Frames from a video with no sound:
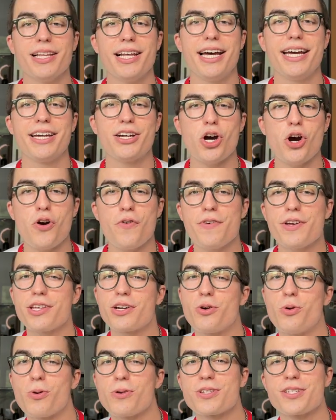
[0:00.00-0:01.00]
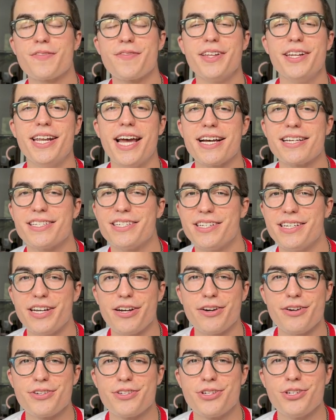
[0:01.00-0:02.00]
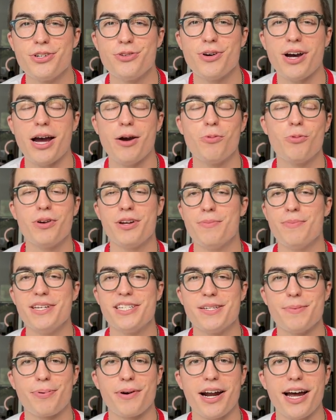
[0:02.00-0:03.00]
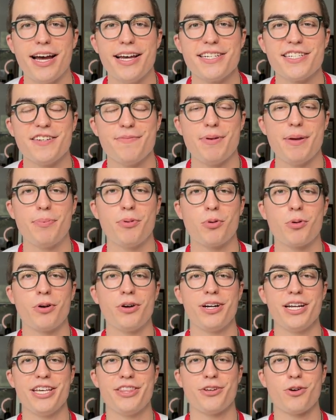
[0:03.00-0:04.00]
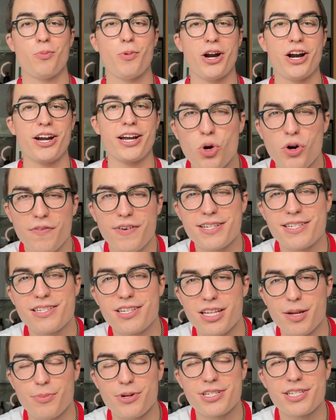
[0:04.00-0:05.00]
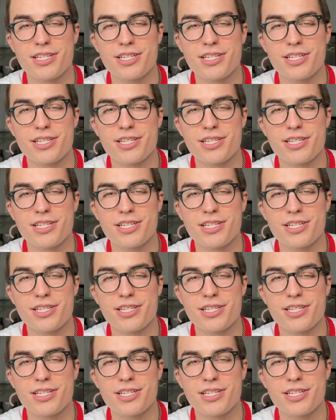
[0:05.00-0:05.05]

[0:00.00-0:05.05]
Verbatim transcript: like over the course of the next year or two, I wouldn't be surprised if people were either wearing more of a slimmer